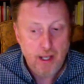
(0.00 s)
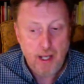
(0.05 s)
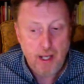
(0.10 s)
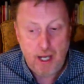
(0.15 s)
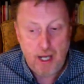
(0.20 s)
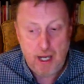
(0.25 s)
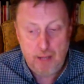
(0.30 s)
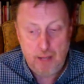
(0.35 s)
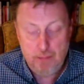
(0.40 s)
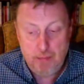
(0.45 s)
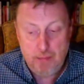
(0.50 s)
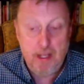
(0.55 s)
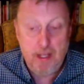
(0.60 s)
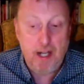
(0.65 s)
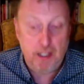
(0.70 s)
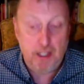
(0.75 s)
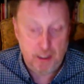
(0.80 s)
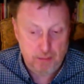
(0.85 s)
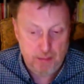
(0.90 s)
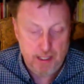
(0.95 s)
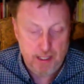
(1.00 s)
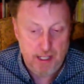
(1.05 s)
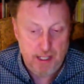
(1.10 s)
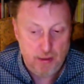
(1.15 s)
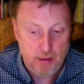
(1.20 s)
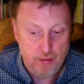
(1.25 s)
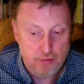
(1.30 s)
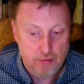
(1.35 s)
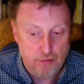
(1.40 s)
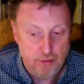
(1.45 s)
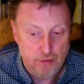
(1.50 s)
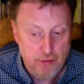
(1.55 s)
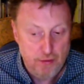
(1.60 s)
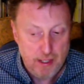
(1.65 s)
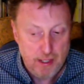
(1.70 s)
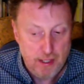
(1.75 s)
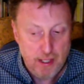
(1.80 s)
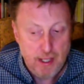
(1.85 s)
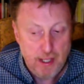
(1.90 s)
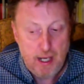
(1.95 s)
Um, that can be helpful.
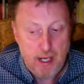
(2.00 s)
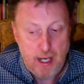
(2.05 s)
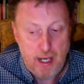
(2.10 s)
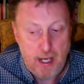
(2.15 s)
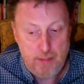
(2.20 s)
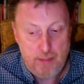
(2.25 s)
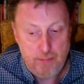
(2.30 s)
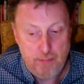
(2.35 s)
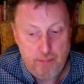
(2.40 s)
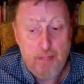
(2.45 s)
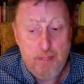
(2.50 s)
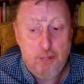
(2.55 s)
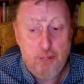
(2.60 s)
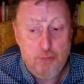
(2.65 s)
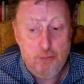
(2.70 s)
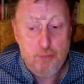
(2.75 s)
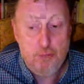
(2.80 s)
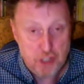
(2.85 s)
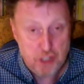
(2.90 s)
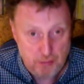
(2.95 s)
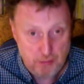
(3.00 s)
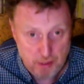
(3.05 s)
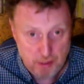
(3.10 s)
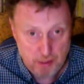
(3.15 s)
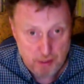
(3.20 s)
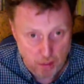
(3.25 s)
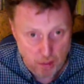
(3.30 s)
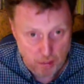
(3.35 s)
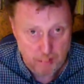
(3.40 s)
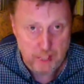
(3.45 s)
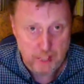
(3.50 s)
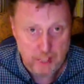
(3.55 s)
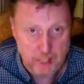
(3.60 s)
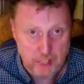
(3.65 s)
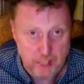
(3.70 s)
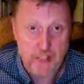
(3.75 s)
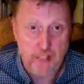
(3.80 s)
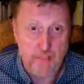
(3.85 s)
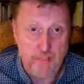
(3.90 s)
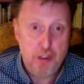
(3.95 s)
Um, it can also
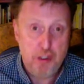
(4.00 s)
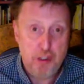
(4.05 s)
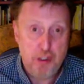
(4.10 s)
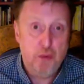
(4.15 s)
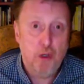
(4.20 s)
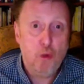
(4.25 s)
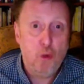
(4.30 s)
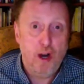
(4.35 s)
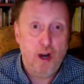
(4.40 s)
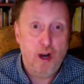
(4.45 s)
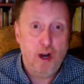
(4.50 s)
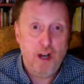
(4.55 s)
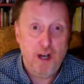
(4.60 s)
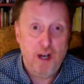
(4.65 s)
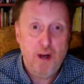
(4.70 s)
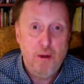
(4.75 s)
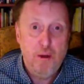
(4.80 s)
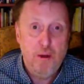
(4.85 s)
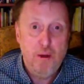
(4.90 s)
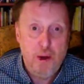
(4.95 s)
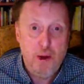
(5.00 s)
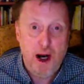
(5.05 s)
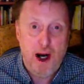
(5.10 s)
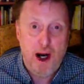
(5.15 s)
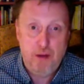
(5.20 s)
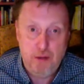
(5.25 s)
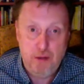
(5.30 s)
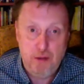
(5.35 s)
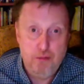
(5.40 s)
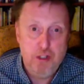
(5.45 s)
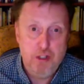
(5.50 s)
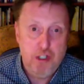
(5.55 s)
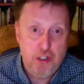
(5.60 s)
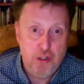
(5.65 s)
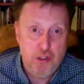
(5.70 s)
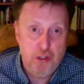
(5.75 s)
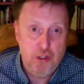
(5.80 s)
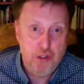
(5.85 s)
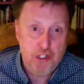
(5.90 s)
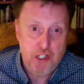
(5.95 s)
encourage them to acquire power and
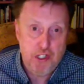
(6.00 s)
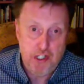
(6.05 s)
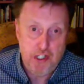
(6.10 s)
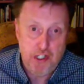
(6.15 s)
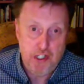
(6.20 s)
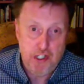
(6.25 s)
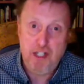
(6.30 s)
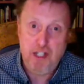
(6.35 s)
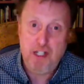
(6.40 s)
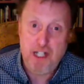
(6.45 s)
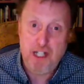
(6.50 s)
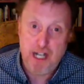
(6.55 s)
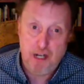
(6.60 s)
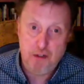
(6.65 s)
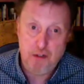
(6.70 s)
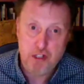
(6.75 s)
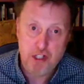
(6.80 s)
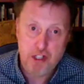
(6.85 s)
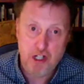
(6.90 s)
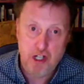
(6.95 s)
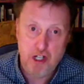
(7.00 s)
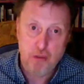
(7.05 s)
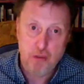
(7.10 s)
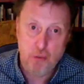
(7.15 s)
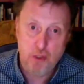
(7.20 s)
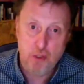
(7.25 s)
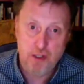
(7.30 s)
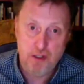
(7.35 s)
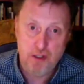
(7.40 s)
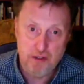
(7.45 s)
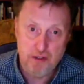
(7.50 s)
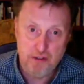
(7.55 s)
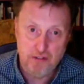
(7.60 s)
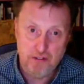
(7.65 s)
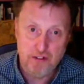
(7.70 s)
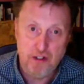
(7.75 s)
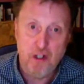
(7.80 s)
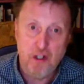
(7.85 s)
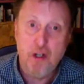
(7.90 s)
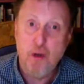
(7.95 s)
resources in the outside
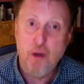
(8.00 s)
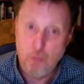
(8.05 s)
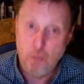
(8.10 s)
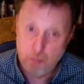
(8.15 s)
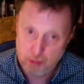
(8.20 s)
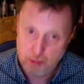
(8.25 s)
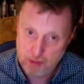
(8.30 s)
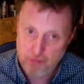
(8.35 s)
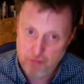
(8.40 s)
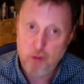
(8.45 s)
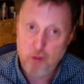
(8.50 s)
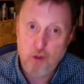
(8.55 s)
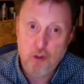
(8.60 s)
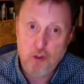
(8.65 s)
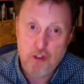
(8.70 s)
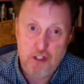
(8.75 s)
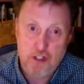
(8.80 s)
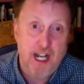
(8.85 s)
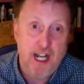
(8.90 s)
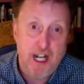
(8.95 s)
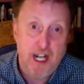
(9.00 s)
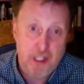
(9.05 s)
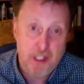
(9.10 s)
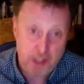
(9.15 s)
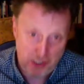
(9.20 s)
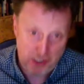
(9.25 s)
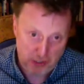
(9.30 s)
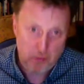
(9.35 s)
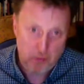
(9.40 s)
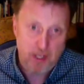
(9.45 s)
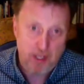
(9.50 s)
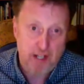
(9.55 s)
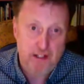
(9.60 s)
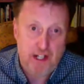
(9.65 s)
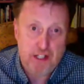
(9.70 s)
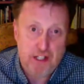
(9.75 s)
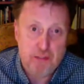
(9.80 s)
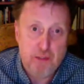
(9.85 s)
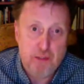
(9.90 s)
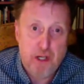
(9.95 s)
world. But of course, the catch is where
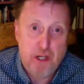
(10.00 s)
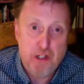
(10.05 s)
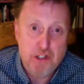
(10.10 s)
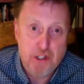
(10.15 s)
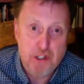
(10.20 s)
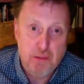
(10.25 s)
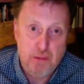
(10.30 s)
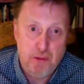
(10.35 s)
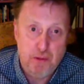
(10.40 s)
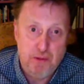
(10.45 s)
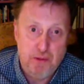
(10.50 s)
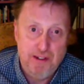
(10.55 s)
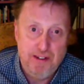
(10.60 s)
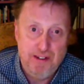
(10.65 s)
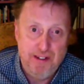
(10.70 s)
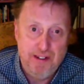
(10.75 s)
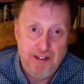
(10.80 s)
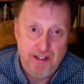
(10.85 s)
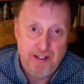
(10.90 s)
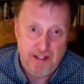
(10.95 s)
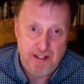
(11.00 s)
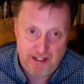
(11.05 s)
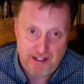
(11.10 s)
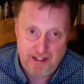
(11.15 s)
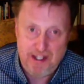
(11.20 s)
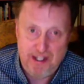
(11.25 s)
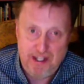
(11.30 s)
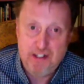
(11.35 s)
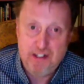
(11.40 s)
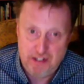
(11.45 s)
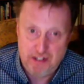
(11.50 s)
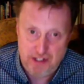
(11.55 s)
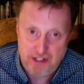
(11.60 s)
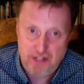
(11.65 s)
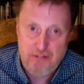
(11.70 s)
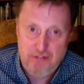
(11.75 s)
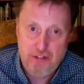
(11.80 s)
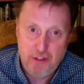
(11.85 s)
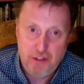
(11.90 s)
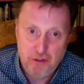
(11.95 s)
that's possible. Right. And that's the
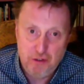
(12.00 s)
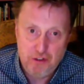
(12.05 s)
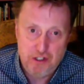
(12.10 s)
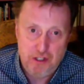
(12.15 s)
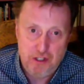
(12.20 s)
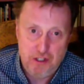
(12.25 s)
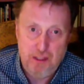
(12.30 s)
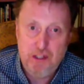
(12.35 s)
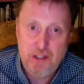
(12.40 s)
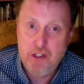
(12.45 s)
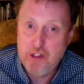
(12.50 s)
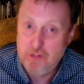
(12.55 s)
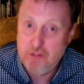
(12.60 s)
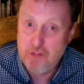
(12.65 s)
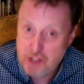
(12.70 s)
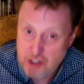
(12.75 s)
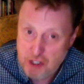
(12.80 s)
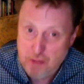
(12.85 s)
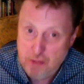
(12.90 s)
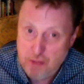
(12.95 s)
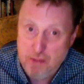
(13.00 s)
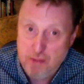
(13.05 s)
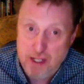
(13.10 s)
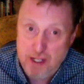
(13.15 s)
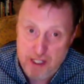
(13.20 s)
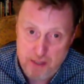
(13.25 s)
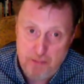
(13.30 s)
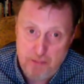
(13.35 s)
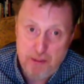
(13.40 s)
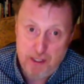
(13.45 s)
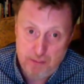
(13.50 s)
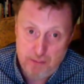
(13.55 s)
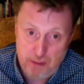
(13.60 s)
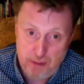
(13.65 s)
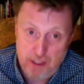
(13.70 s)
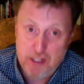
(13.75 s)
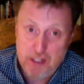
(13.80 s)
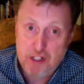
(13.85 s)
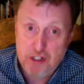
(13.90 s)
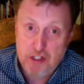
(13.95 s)
difficulty because for so many
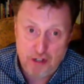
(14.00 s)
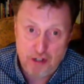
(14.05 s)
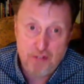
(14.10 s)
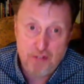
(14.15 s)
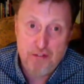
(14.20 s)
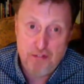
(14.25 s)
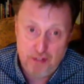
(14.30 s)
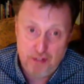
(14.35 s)
people, it's not,